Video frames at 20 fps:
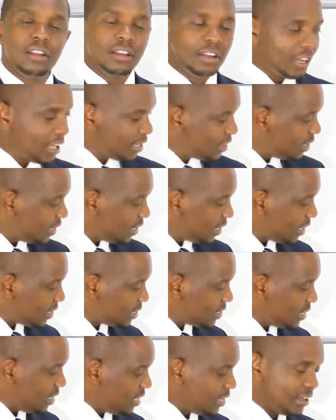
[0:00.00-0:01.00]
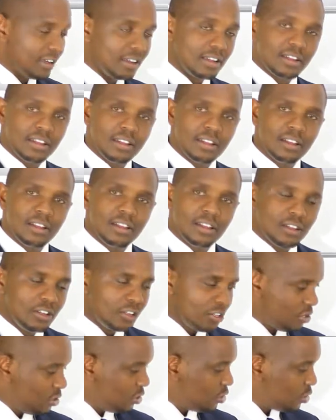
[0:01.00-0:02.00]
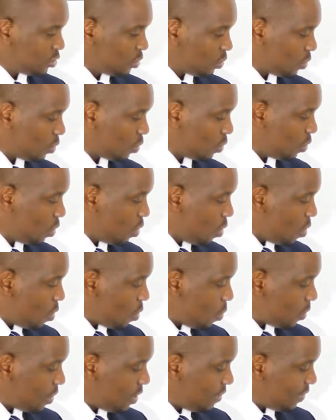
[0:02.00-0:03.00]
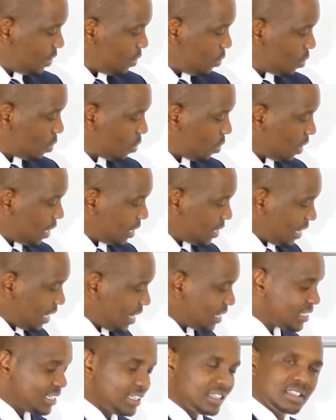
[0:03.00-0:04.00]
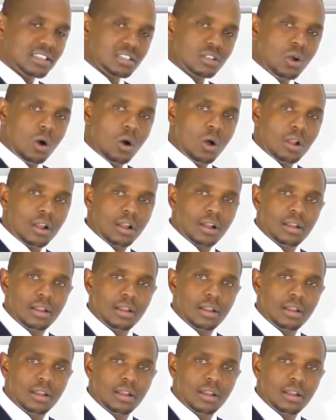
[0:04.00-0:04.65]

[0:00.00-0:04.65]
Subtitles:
nothing gets here. So whatever you call an asset is gone.